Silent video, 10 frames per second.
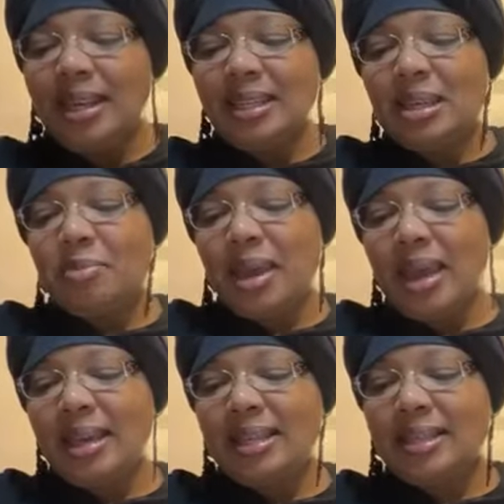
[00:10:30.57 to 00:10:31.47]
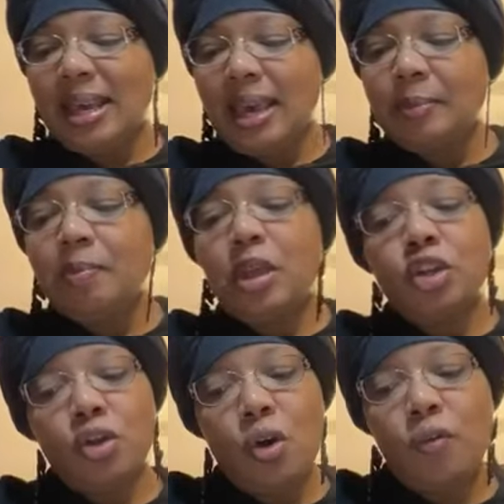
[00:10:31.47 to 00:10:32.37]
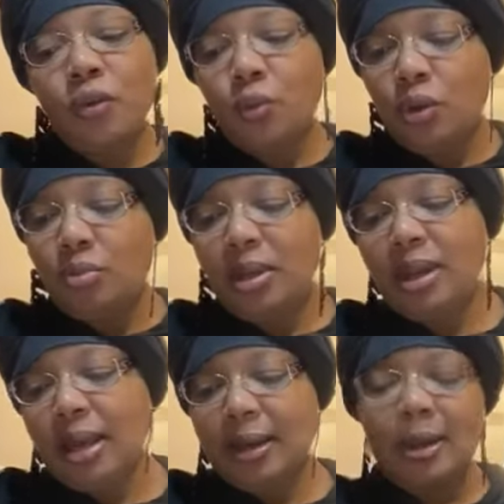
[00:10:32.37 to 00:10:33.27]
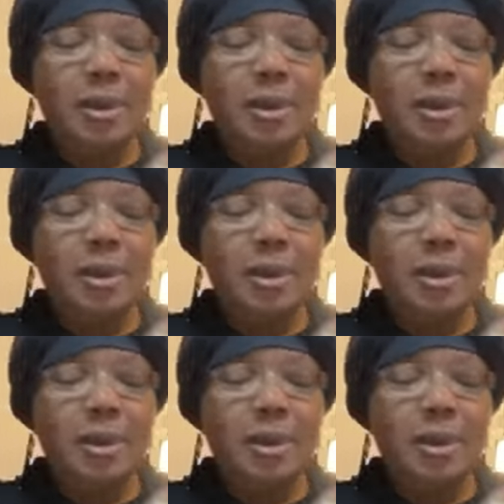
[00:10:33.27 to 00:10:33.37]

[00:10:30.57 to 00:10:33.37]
His companion said, Jehovah's will be done.